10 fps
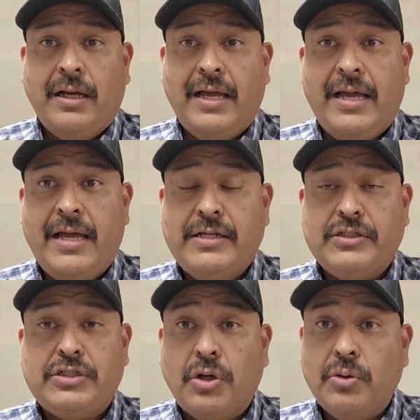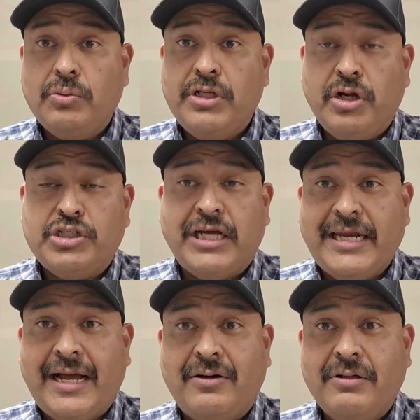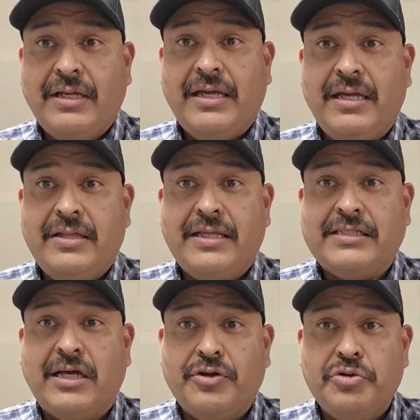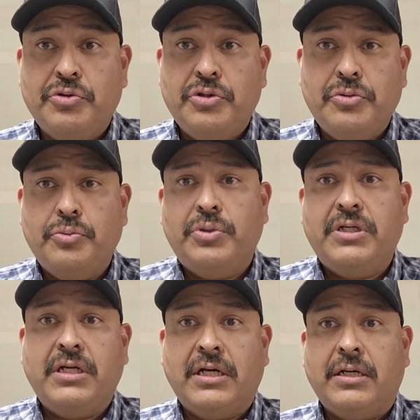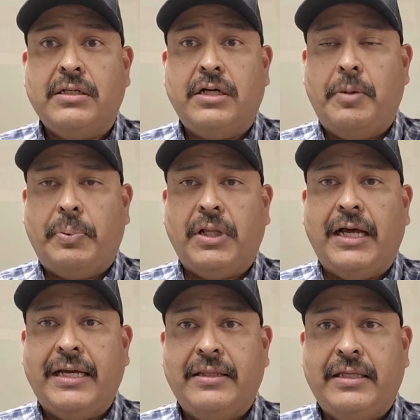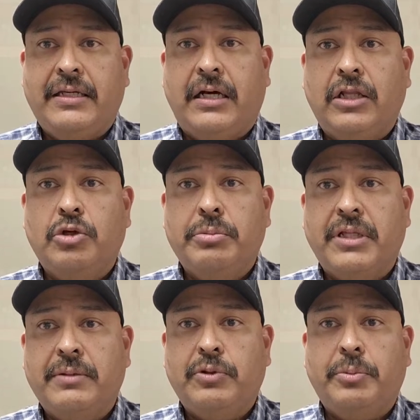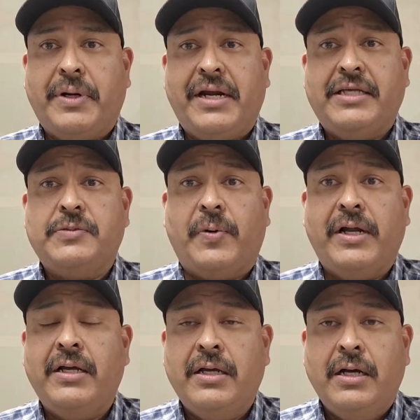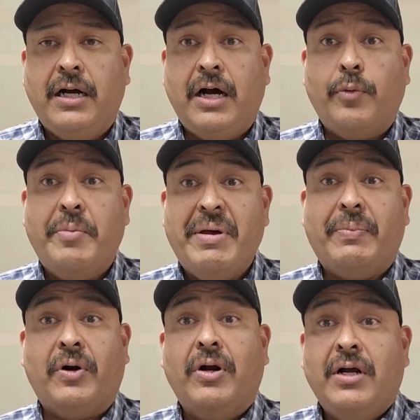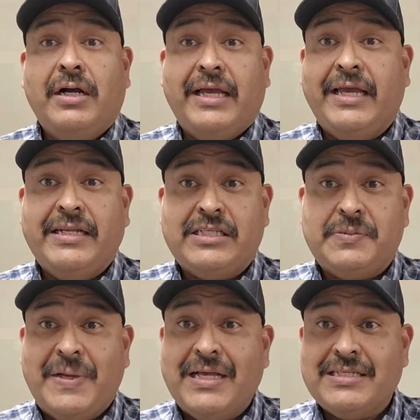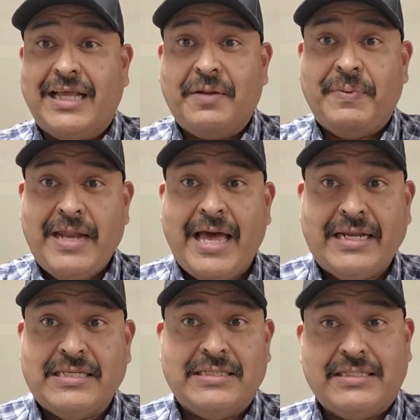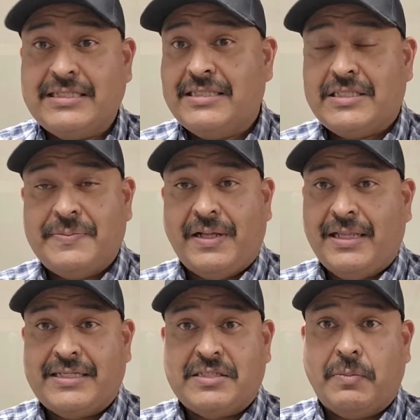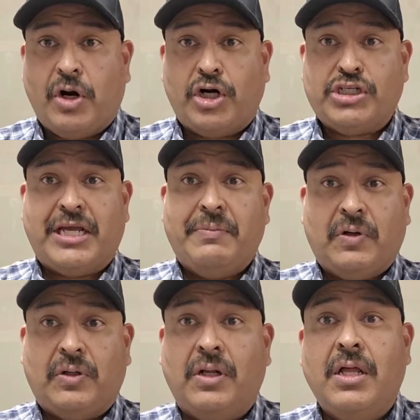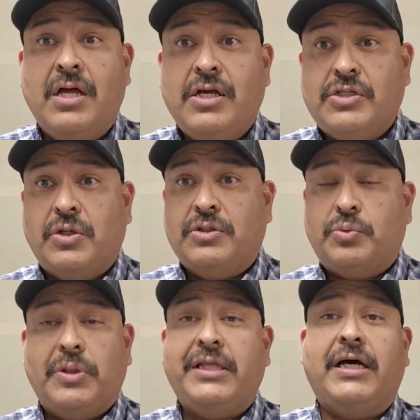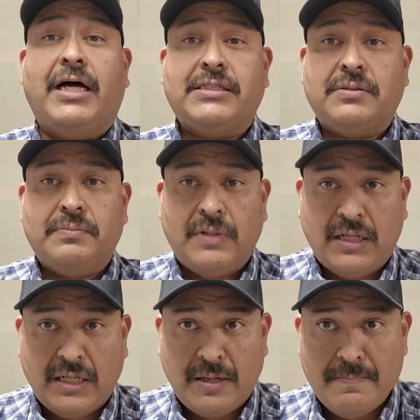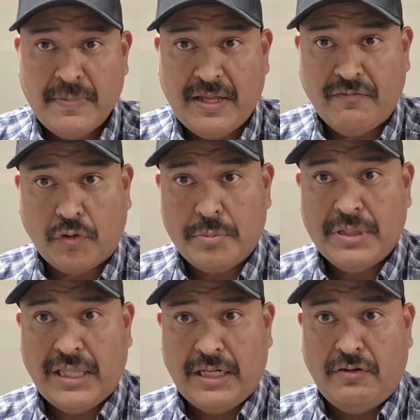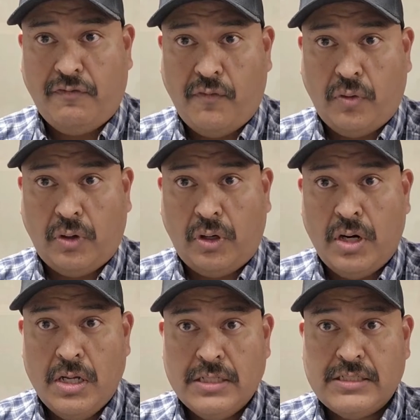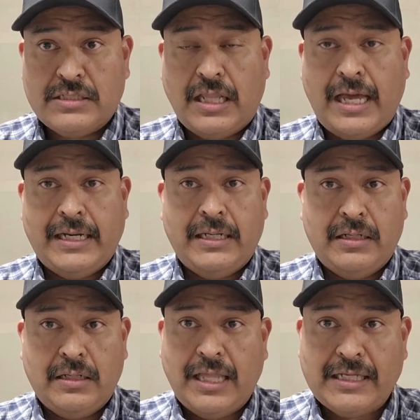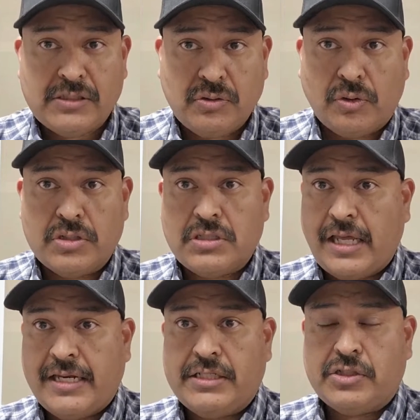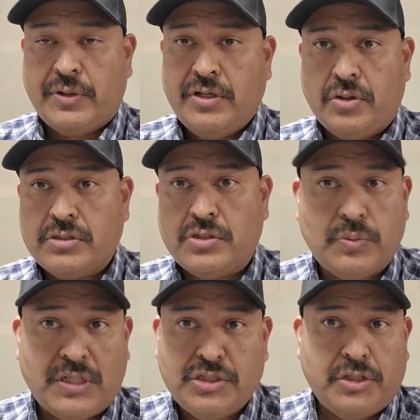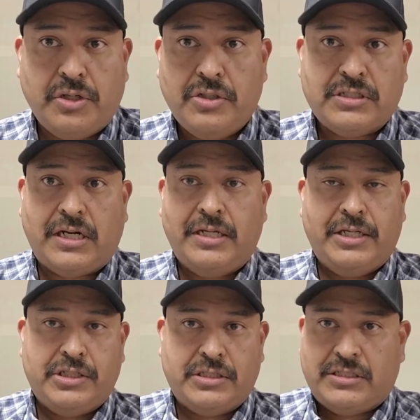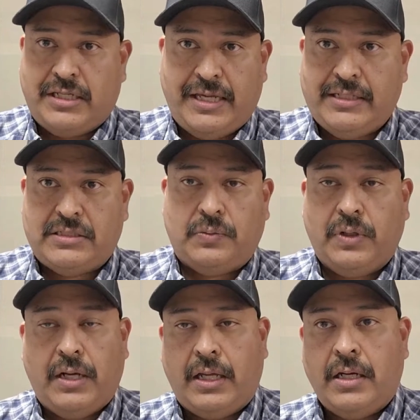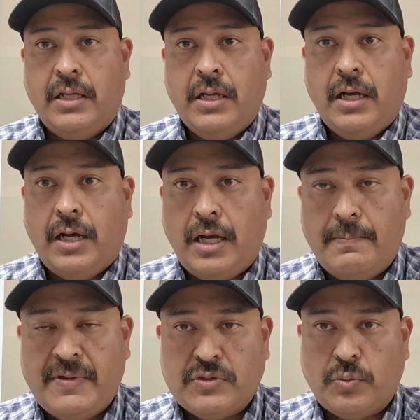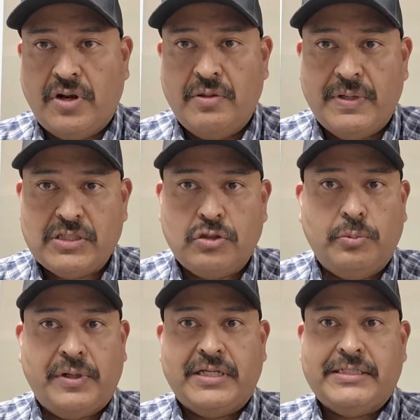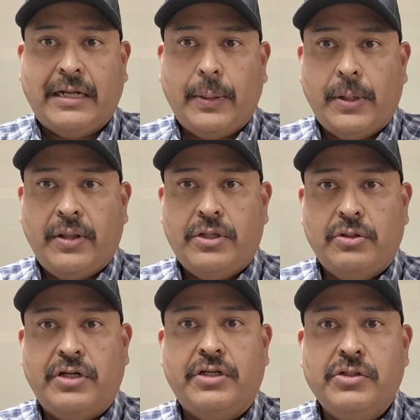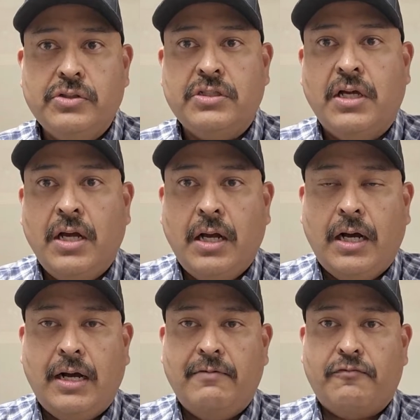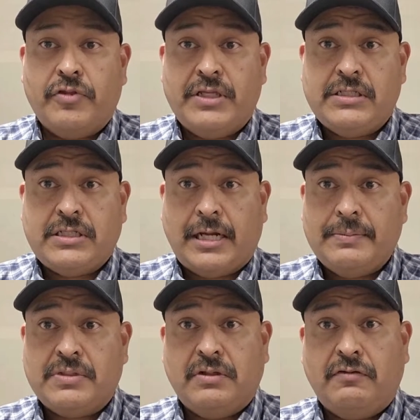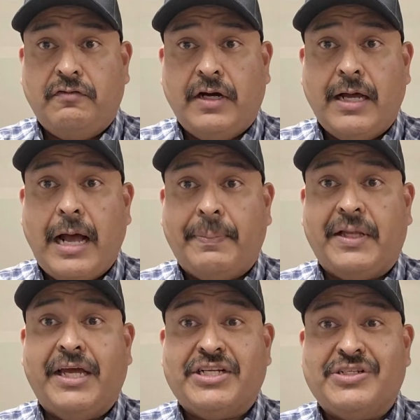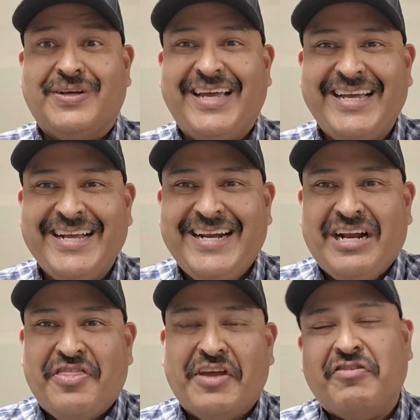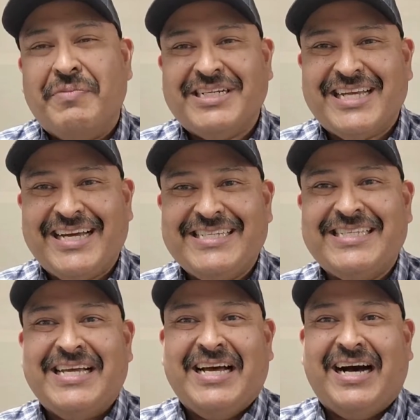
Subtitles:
And so, check it out. And that's how you would apply the Alum-A-Lub lubricating spray. Remember, it smells like bananas. It doesn't smell like some harsh chemical. So it's really awesome and formulated for sliding glass doors, sliding screen doors, as well as you could use it on hinges and gates and whatnot. It's one of the best lubricants out there that you can use for these types of applications, okay? Thank you very much, guys.